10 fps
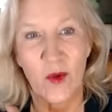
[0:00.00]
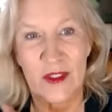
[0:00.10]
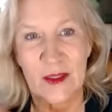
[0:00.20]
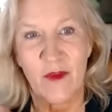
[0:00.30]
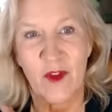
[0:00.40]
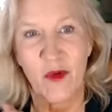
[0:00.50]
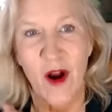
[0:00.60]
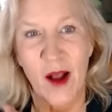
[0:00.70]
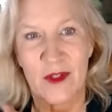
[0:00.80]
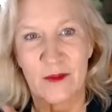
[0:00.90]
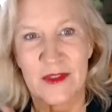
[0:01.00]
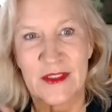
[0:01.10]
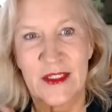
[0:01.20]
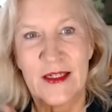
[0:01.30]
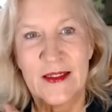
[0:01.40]
with some of the
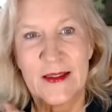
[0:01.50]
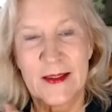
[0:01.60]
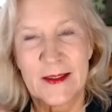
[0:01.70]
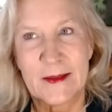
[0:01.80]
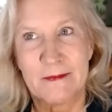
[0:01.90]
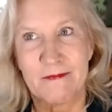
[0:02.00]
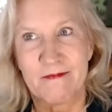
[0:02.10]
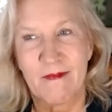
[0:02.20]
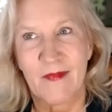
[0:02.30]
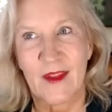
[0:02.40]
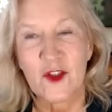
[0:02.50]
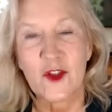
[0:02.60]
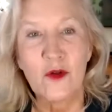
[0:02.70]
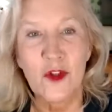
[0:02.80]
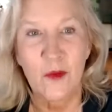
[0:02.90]
problems, the
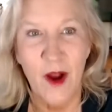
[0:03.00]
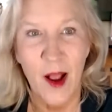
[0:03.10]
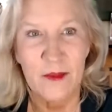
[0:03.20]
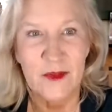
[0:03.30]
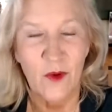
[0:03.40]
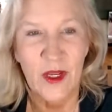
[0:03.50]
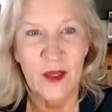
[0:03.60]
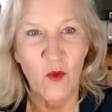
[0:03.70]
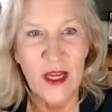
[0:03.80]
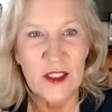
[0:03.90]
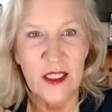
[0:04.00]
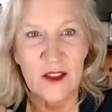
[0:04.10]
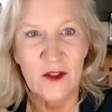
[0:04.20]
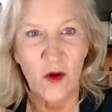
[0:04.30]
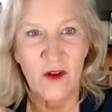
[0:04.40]
social problems, in ways
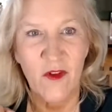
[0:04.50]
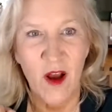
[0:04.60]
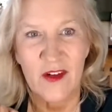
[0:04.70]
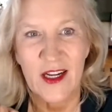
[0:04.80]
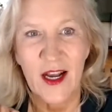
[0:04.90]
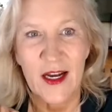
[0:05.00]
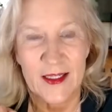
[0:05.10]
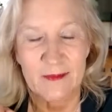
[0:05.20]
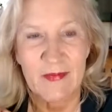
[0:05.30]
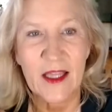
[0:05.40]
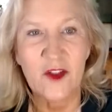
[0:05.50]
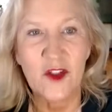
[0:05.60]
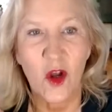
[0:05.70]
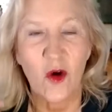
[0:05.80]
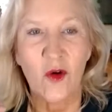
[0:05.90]
that don't involve a gun. And
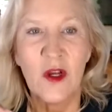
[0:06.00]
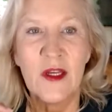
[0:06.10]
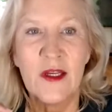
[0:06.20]
so